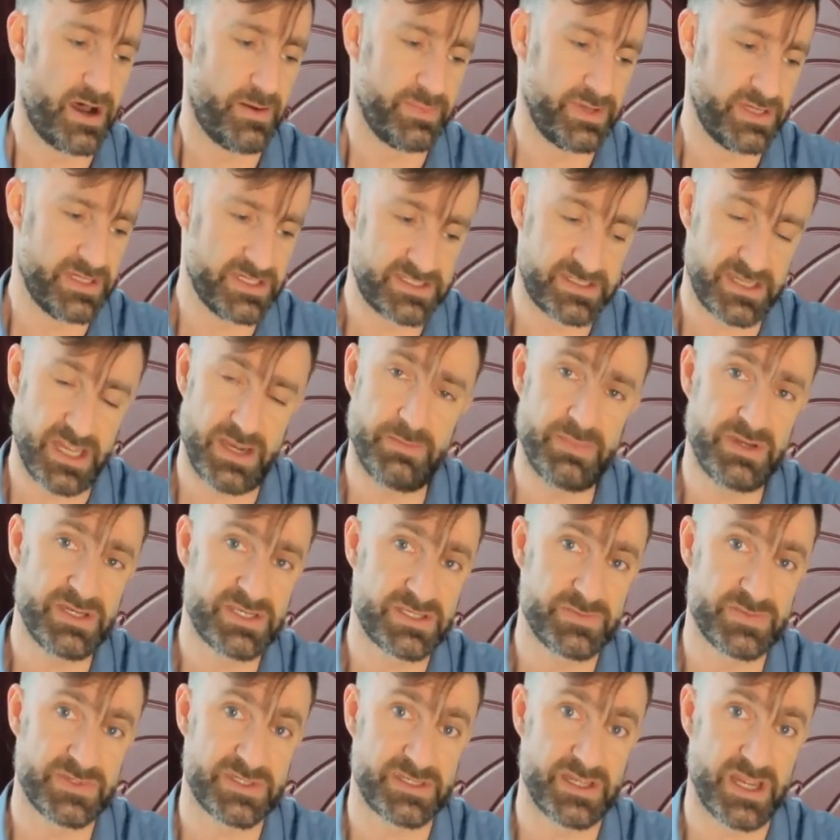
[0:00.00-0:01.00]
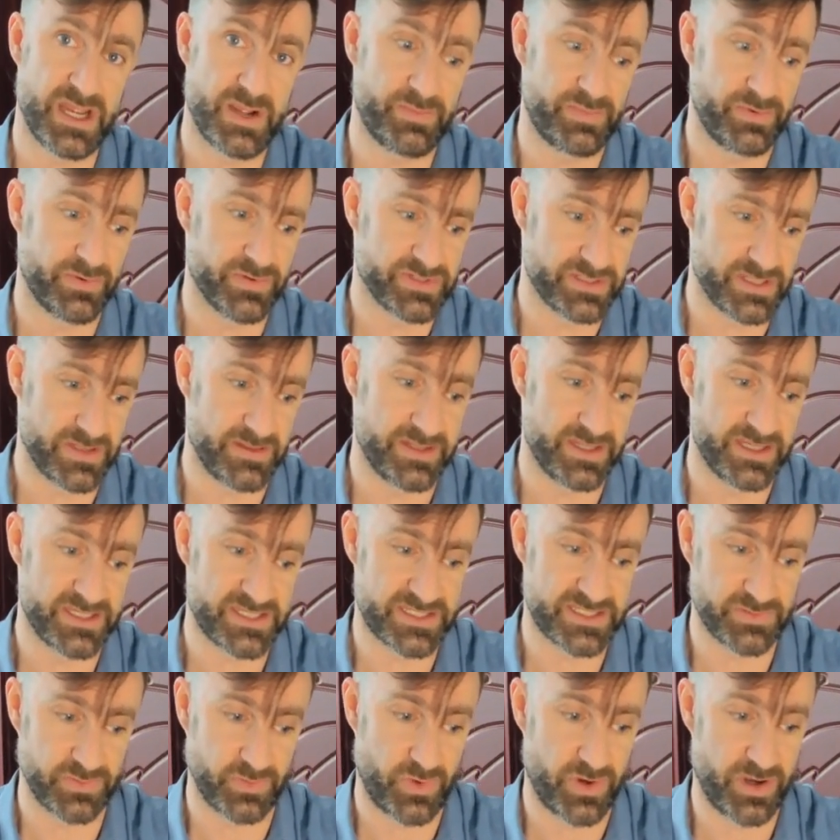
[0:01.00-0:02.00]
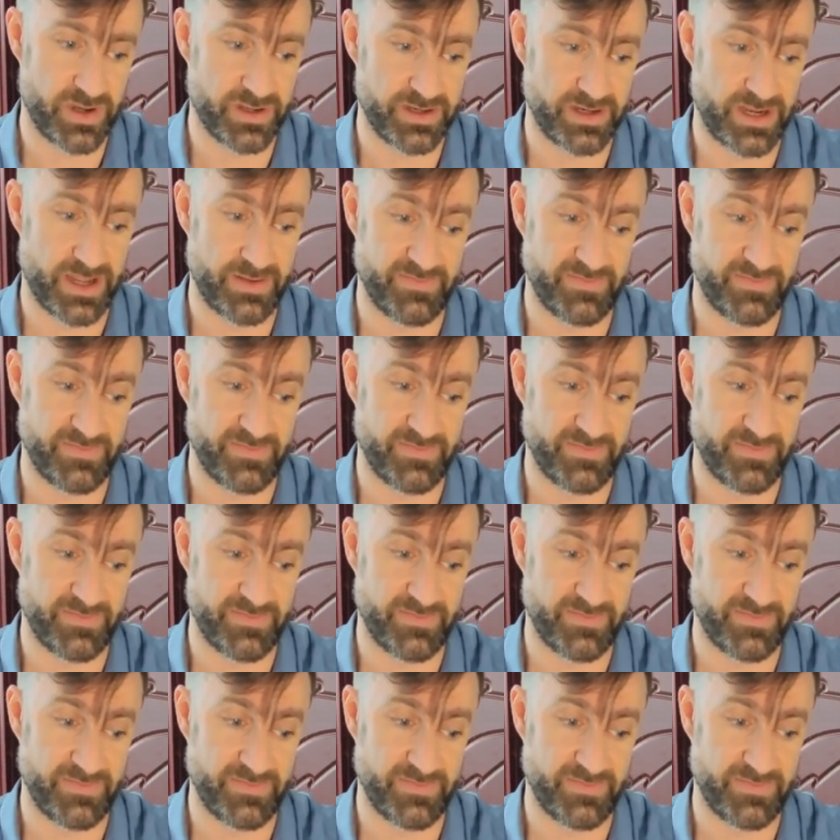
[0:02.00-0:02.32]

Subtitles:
He sent me some samples, and this one